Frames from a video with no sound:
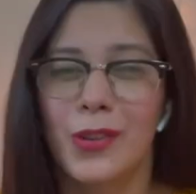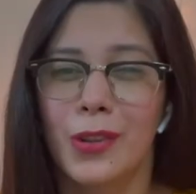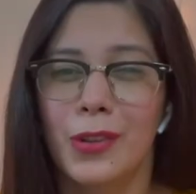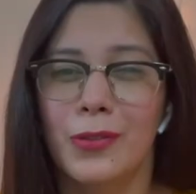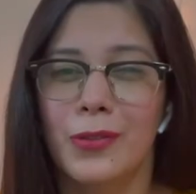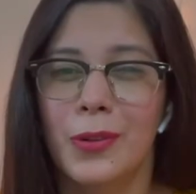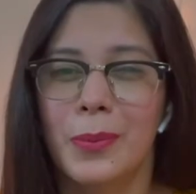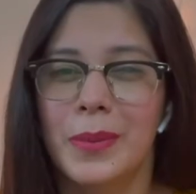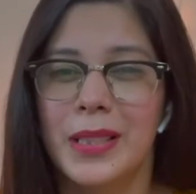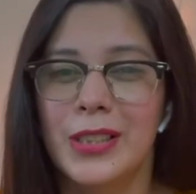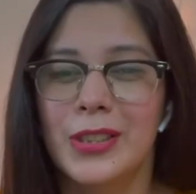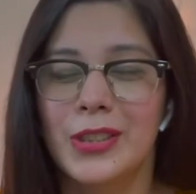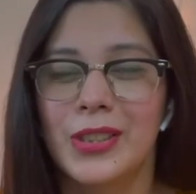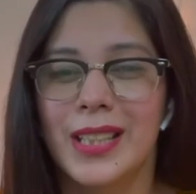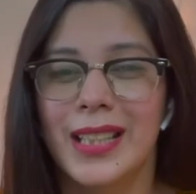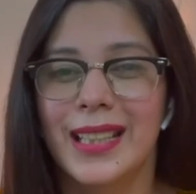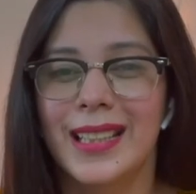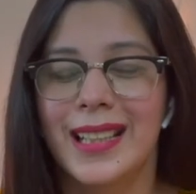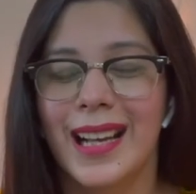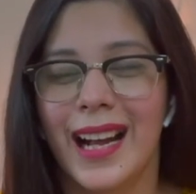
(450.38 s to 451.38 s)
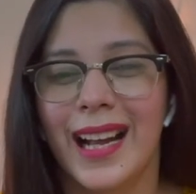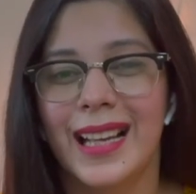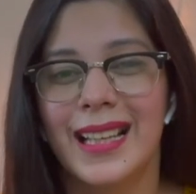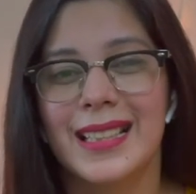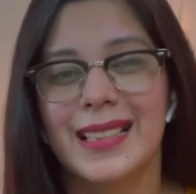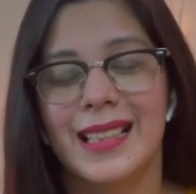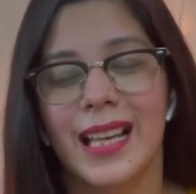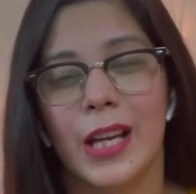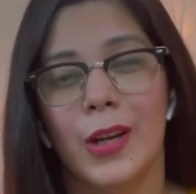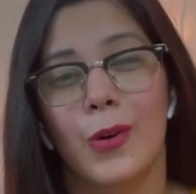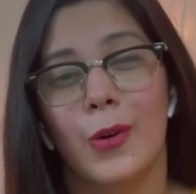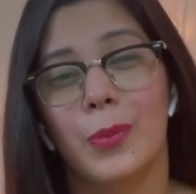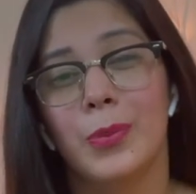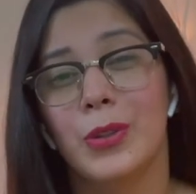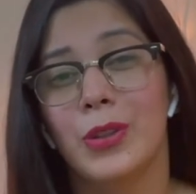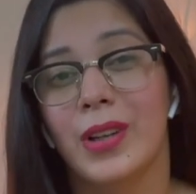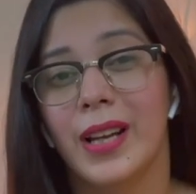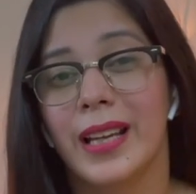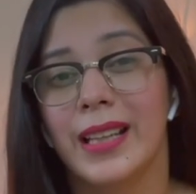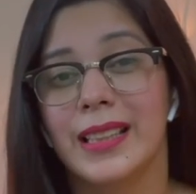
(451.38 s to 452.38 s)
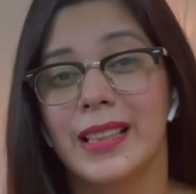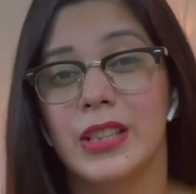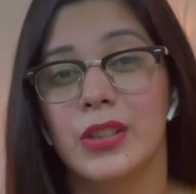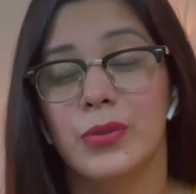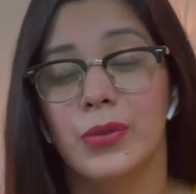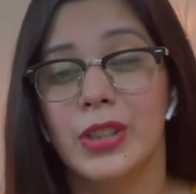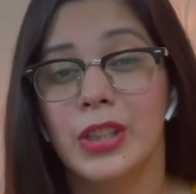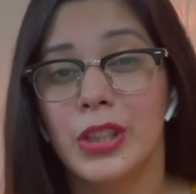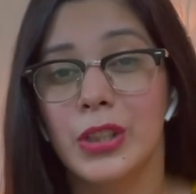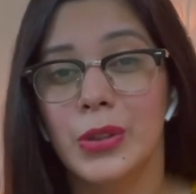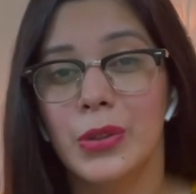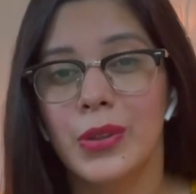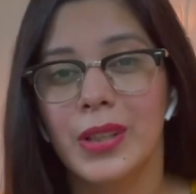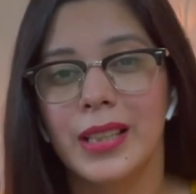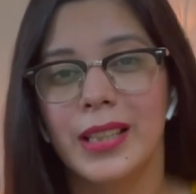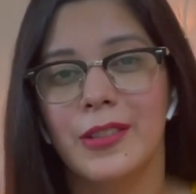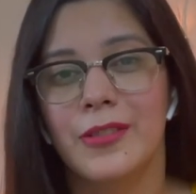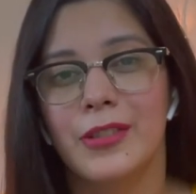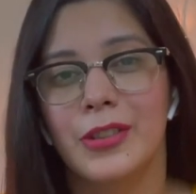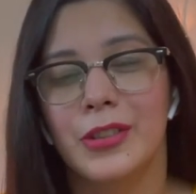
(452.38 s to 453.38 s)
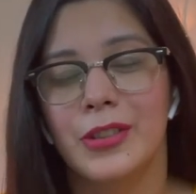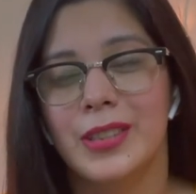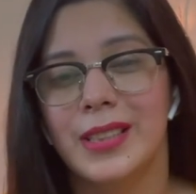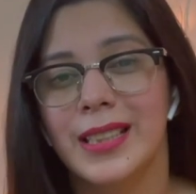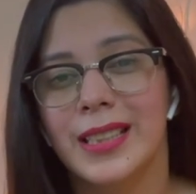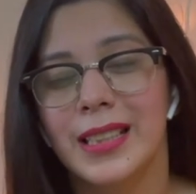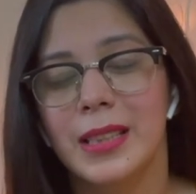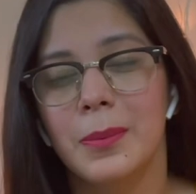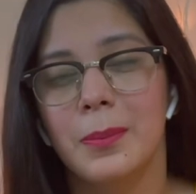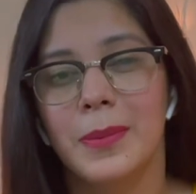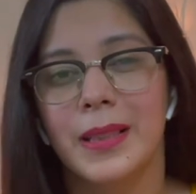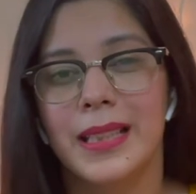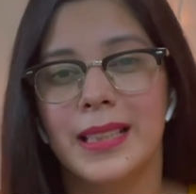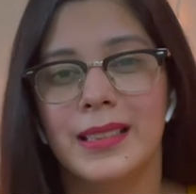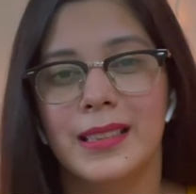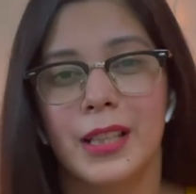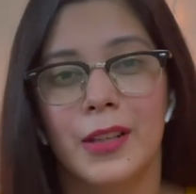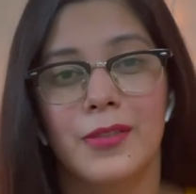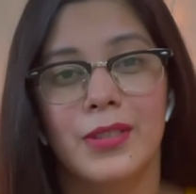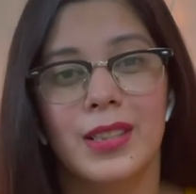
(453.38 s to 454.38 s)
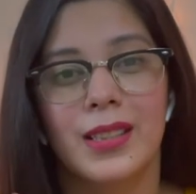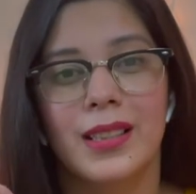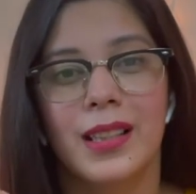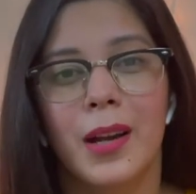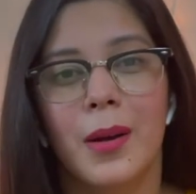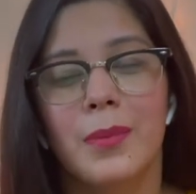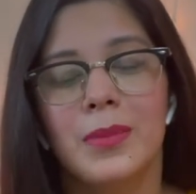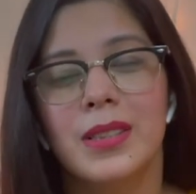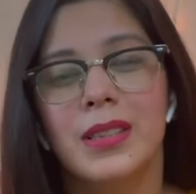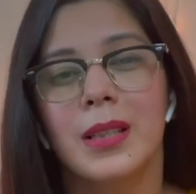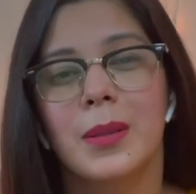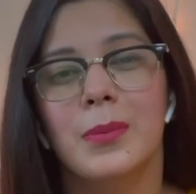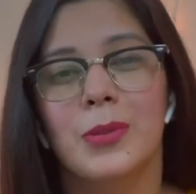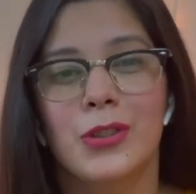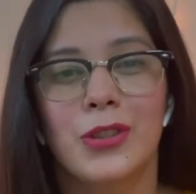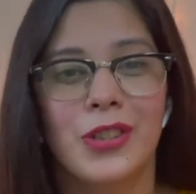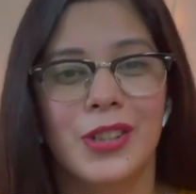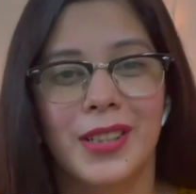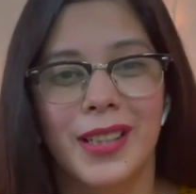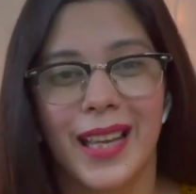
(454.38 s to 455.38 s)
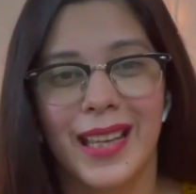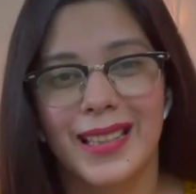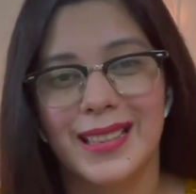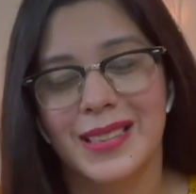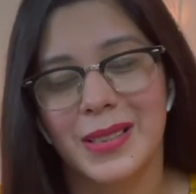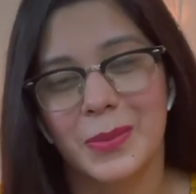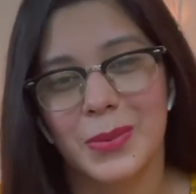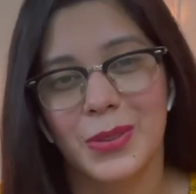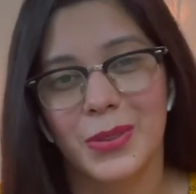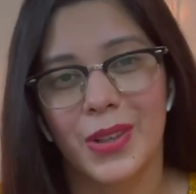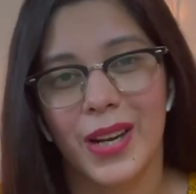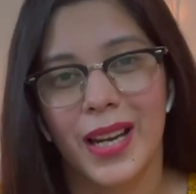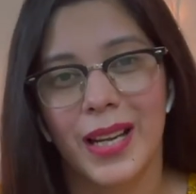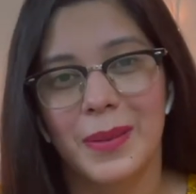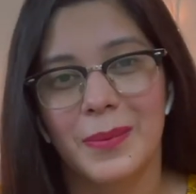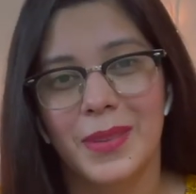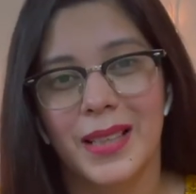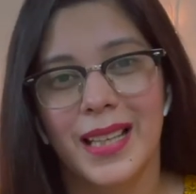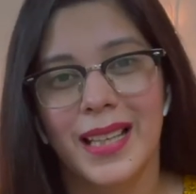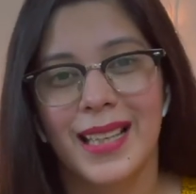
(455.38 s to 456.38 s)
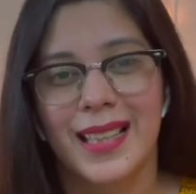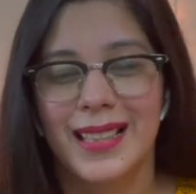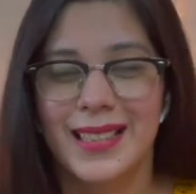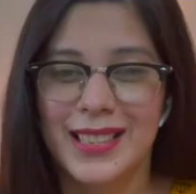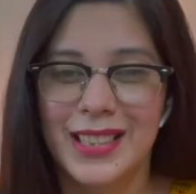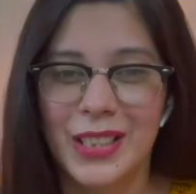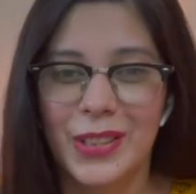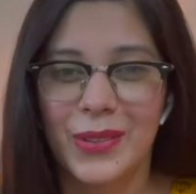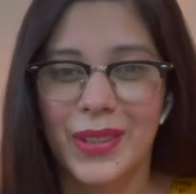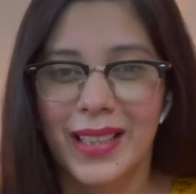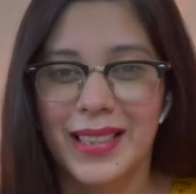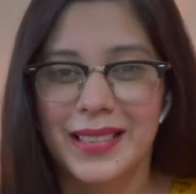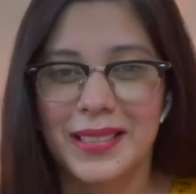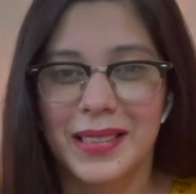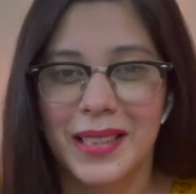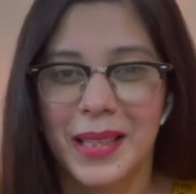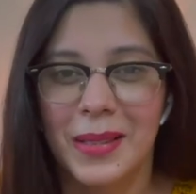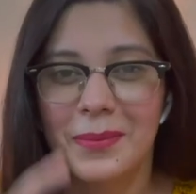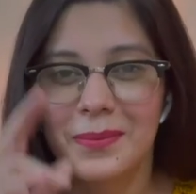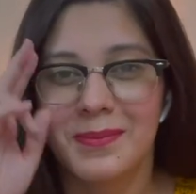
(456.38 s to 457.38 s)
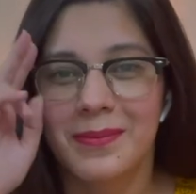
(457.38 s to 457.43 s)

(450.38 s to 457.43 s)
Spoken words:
for me today, guys. I hope you liked this video, and if you did, please give it a thumbs up, share, and subscribe. See you next time.